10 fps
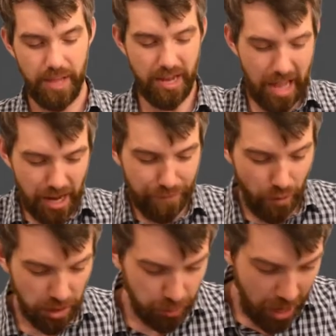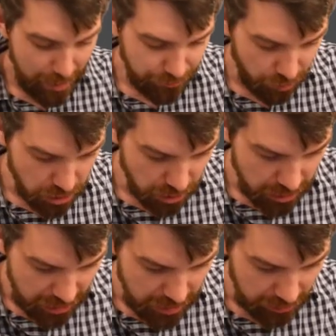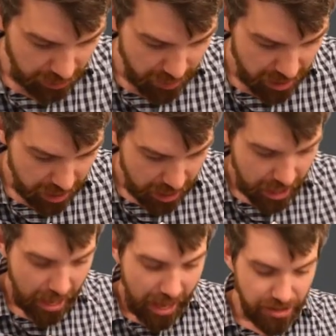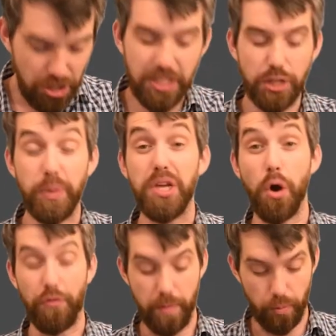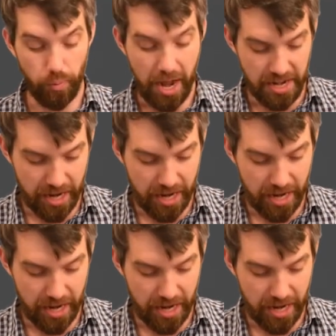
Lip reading: I'm going to focus perhaps first on taking the limit just as we go from the right.